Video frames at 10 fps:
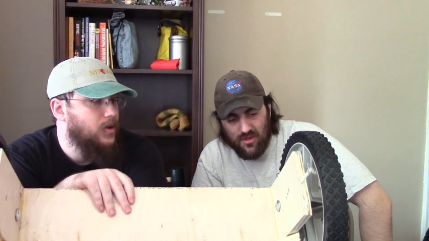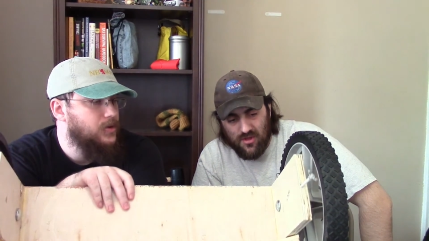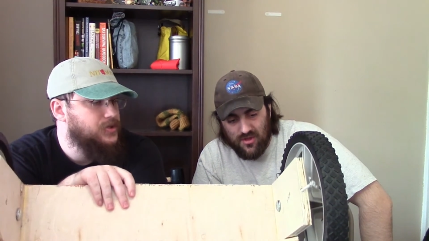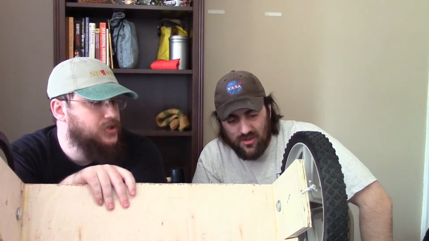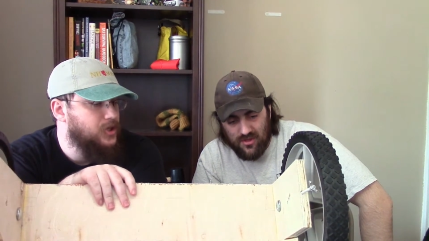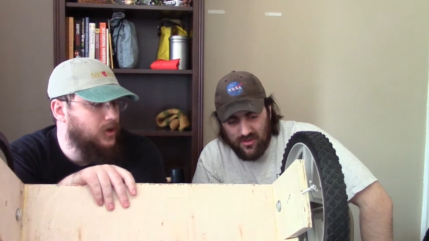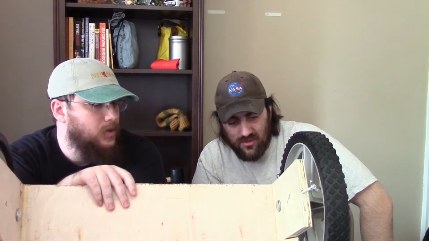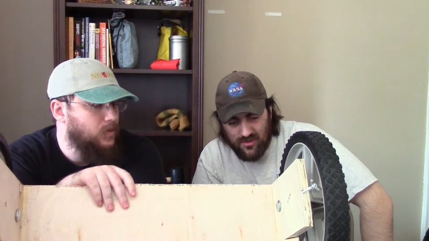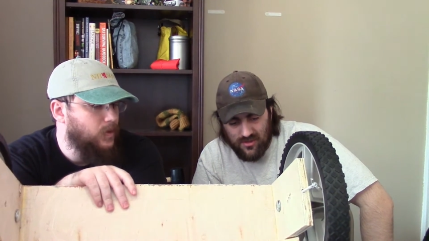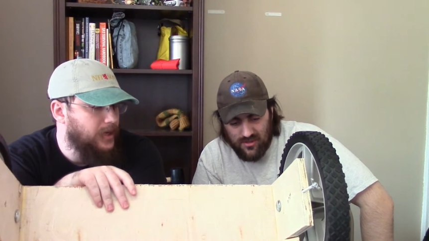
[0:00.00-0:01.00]
Speaker 1: So
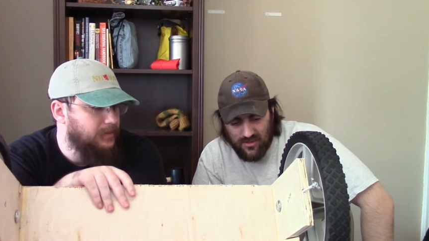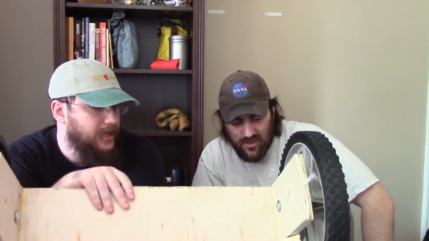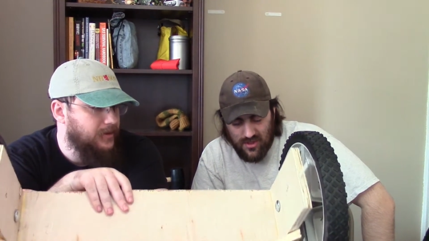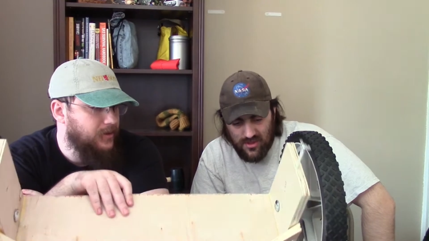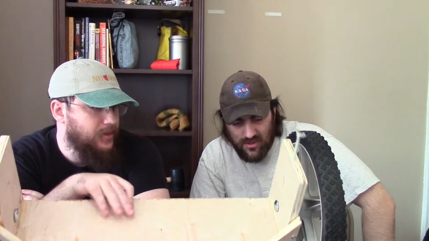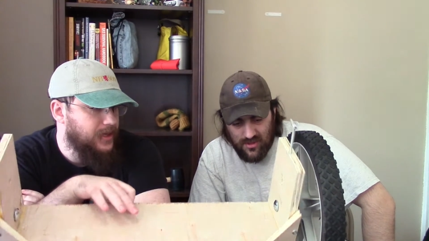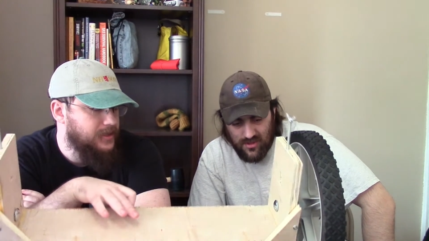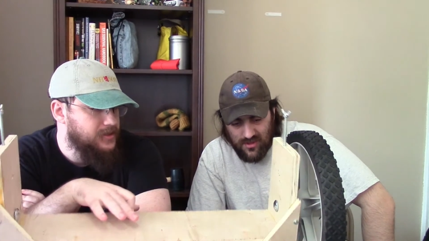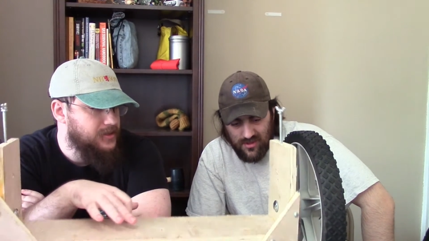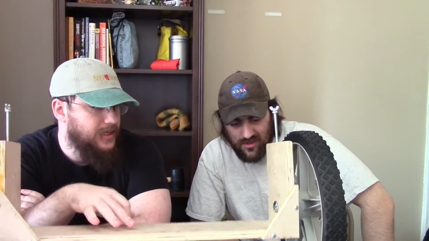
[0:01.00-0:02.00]
one of my other
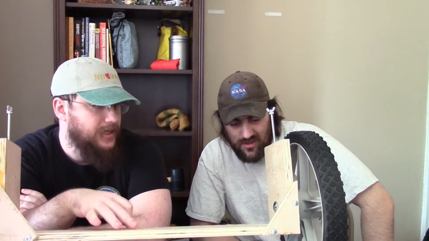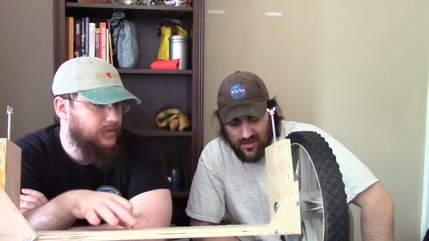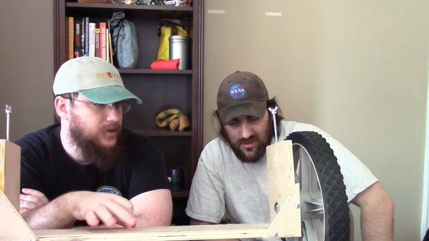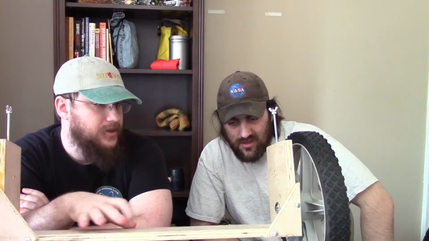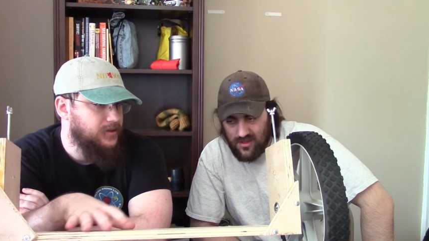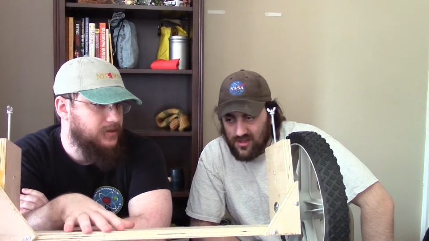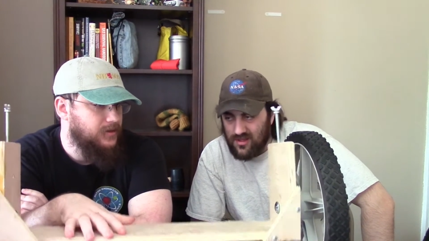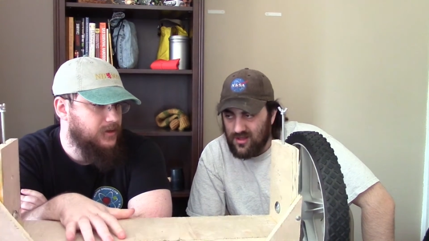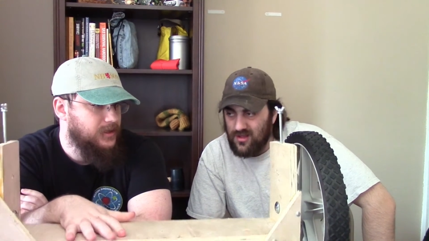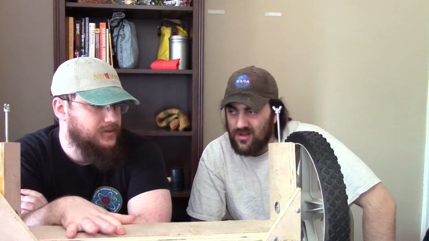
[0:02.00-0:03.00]
things that I want to
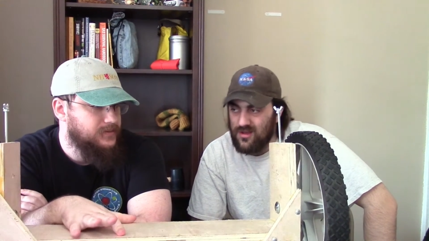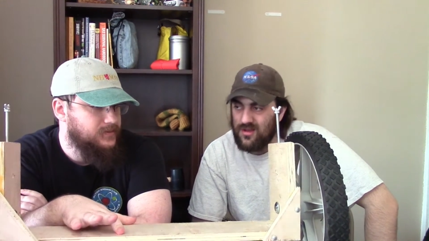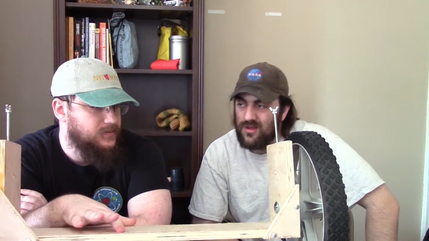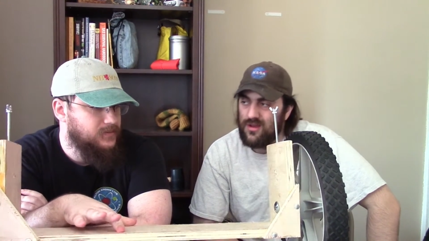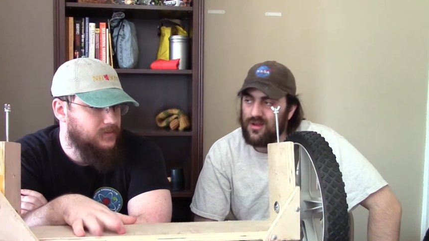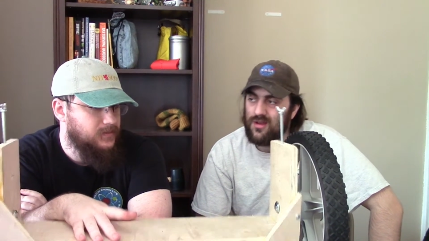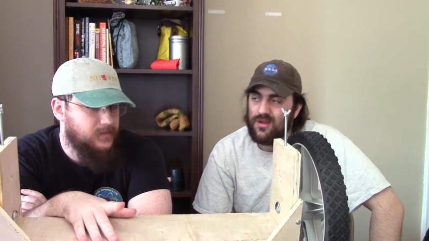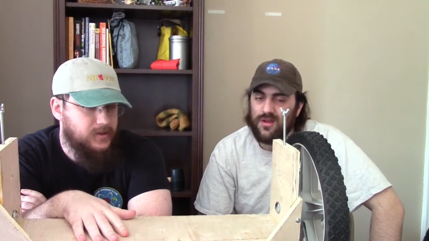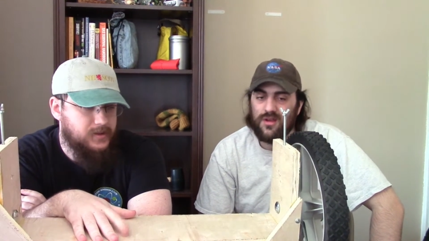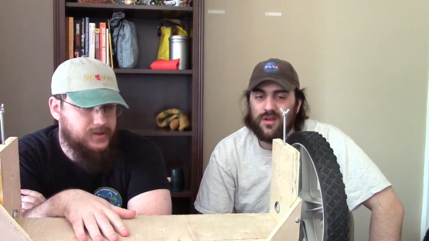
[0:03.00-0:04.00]

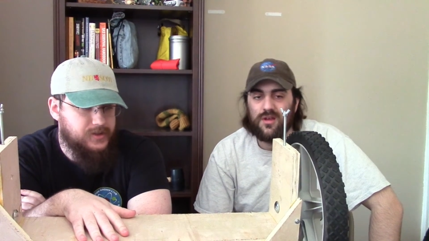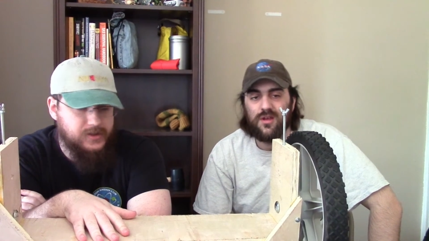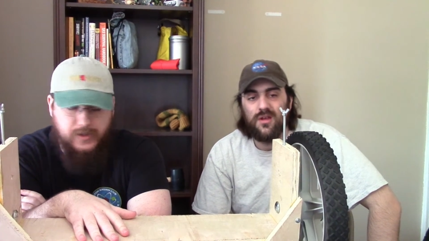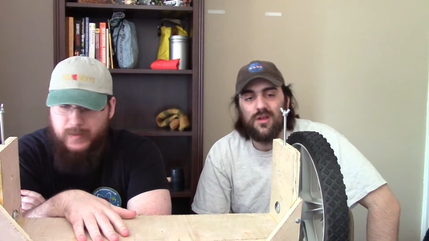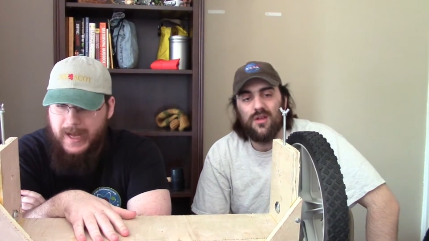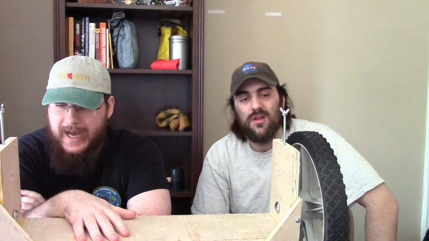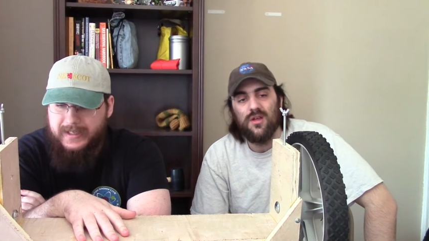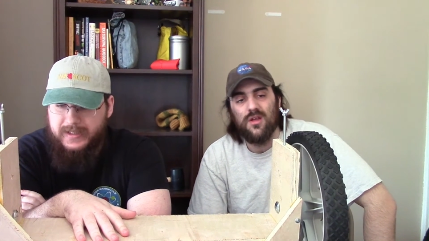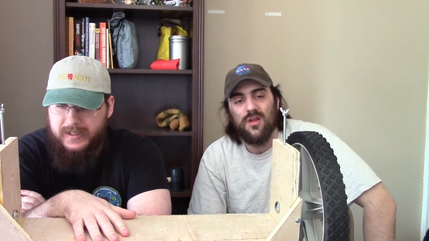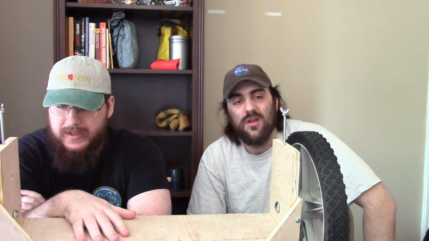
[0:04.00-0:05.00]
uh, to add
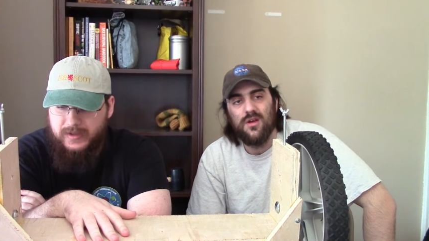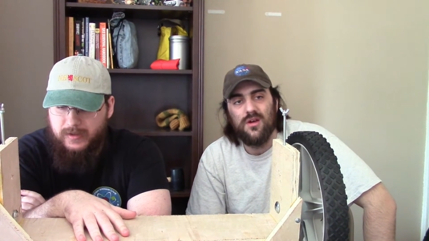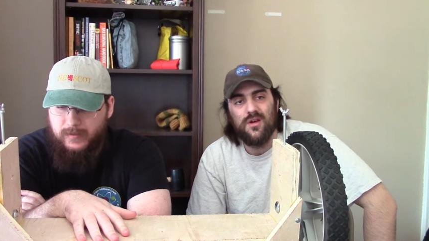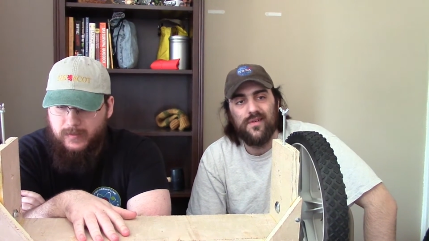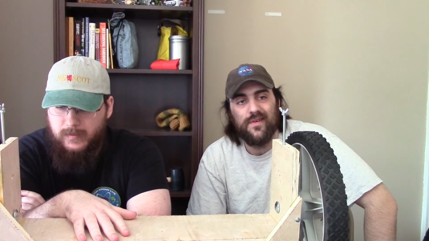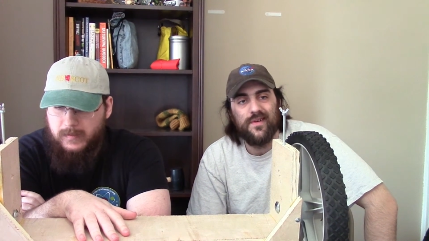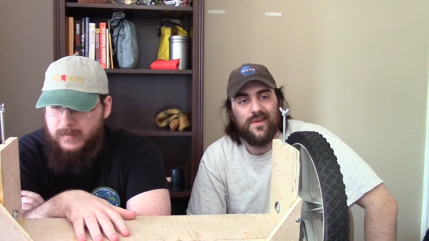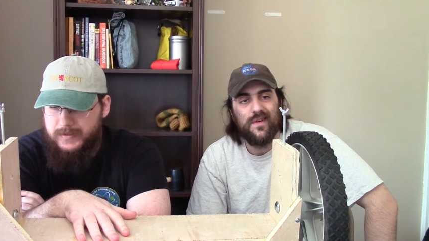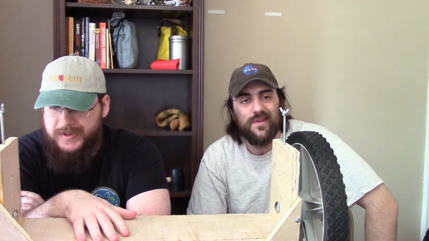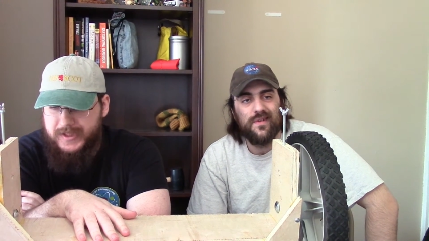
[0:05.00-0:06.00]
to this. So
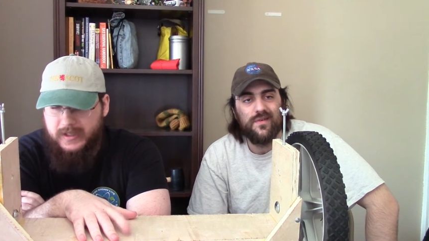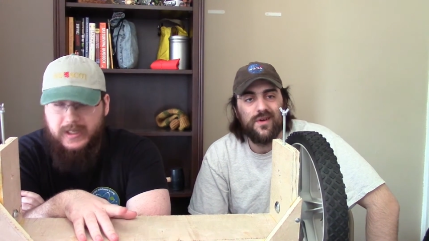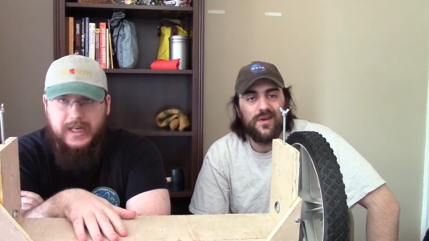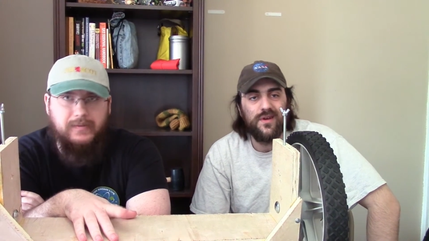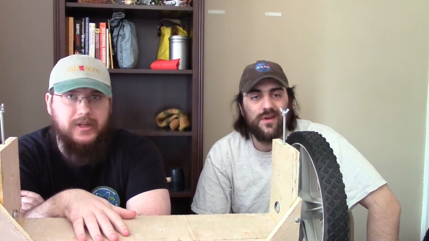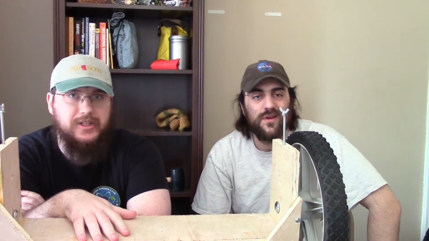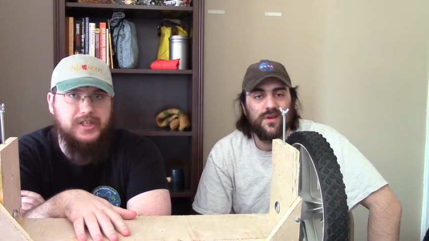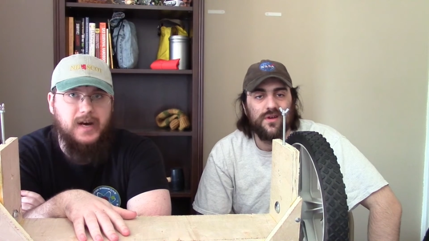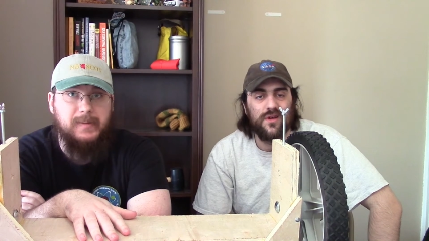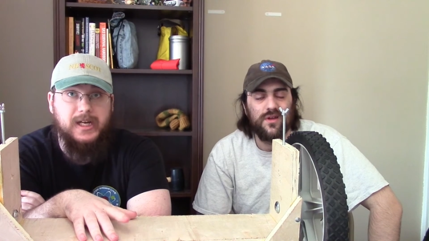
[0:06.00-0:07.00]
we'll stick kind of on the
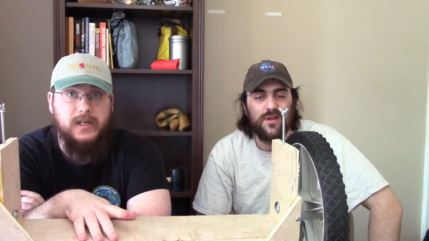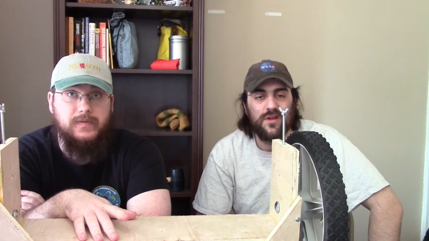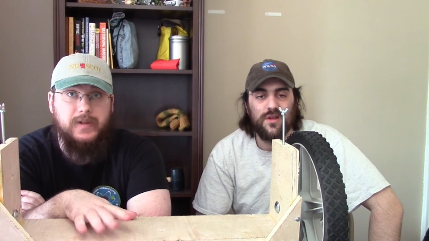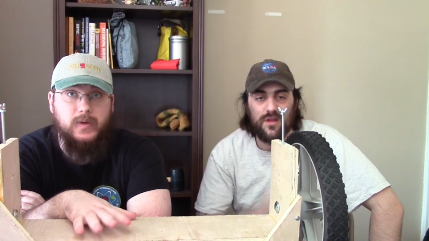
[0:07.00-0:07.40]
topic of the